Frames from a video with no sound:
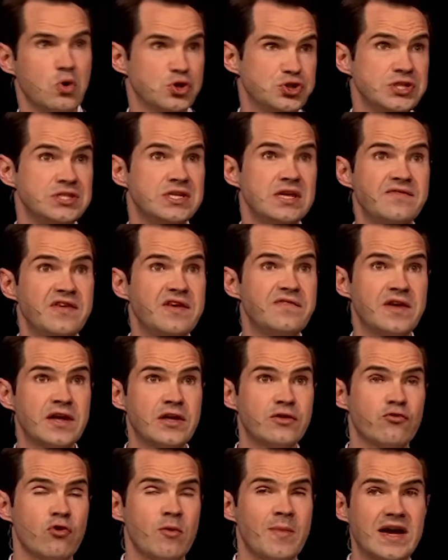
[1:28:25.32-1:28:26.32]
watching TV,
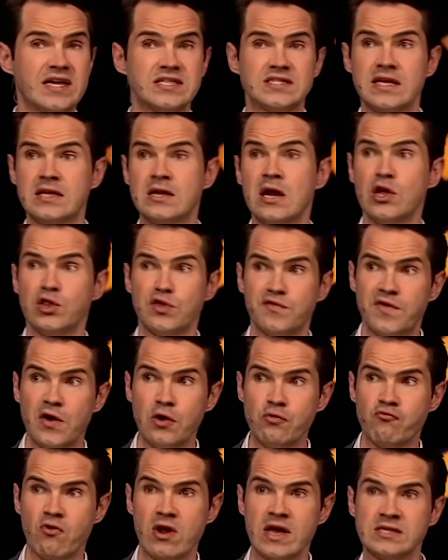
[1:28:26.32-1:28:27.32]
flicking through a magazine, the
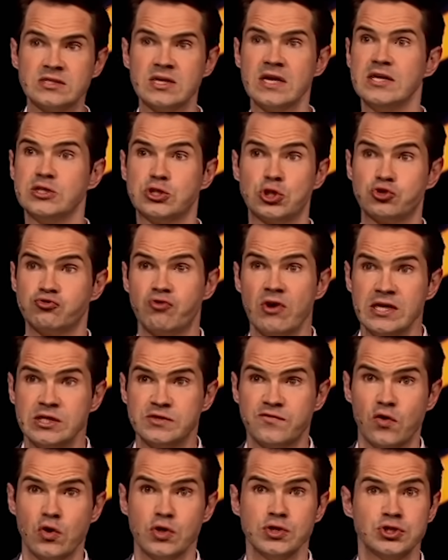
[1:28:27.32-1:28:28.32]
phone rings, it's a
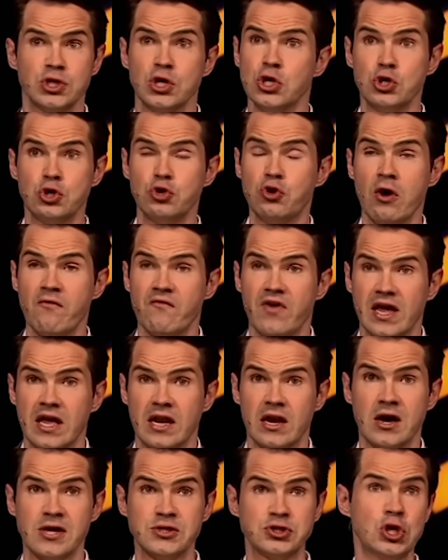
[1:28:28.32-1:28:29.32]
strange voice you don't
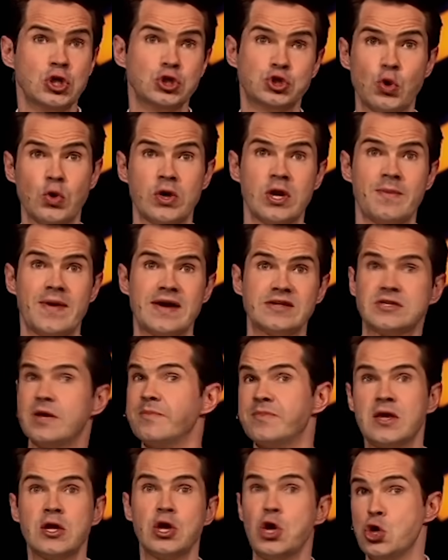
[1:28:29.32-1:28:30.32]
recognise, talking about
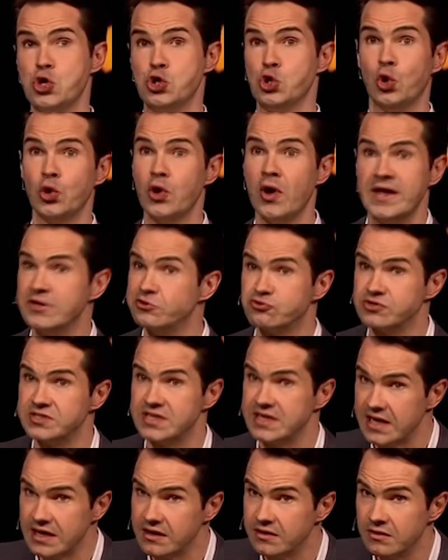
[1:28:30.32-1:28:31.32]
something you're not
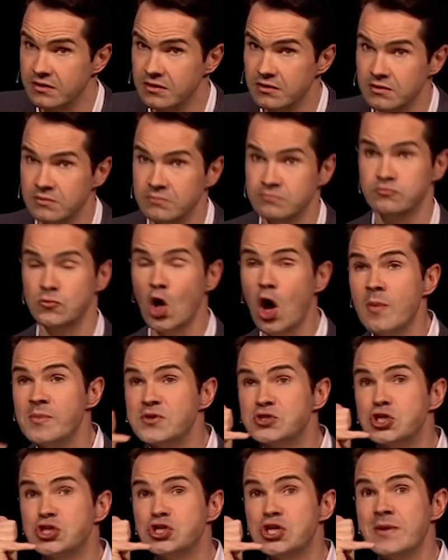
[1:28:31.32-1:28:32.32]
interested in. "Oh,
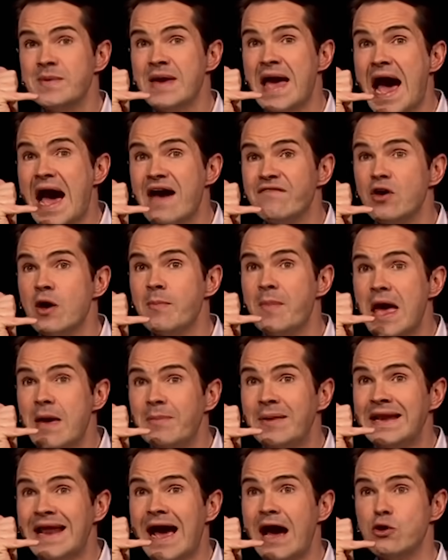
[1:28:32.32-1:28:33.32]
Mr. Jimmy, I have your
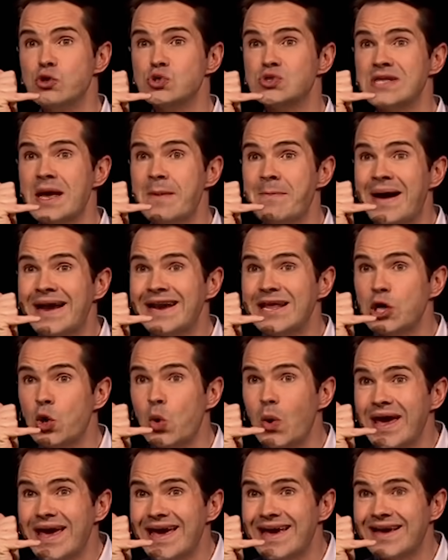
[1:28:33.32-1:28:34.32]
baby now, you send money
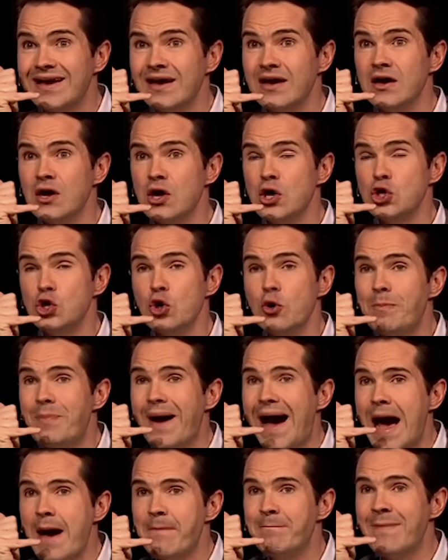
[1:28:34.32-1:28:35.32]
quick, you
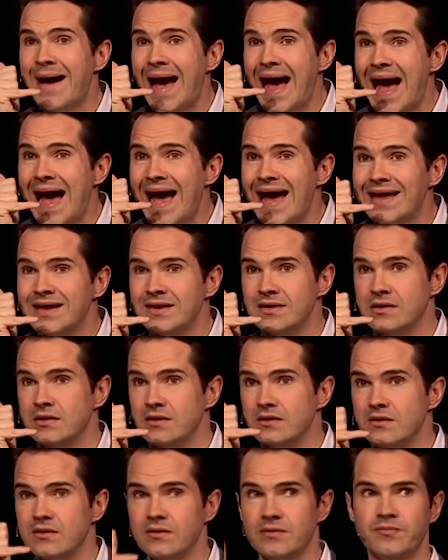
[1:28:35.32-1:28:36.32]
bad man!"
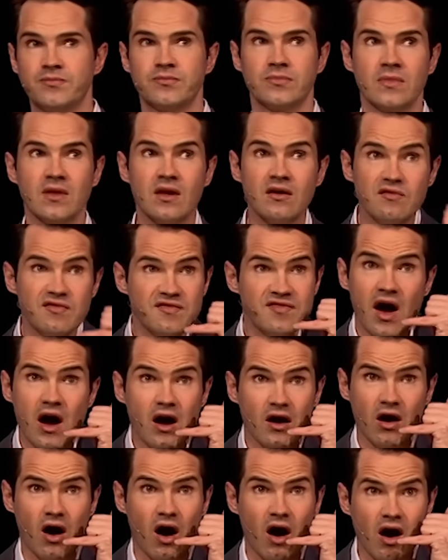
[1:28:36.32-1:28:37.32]

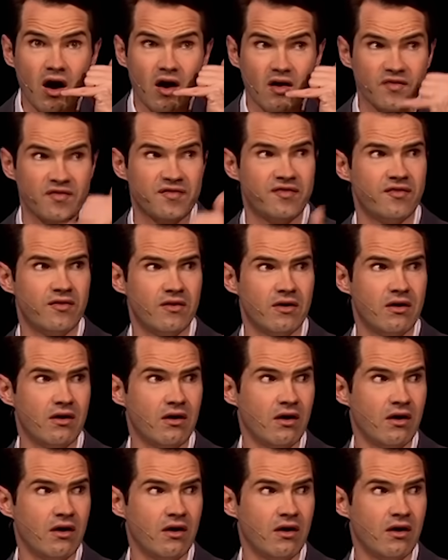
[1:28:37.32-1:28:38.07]
Fuck off.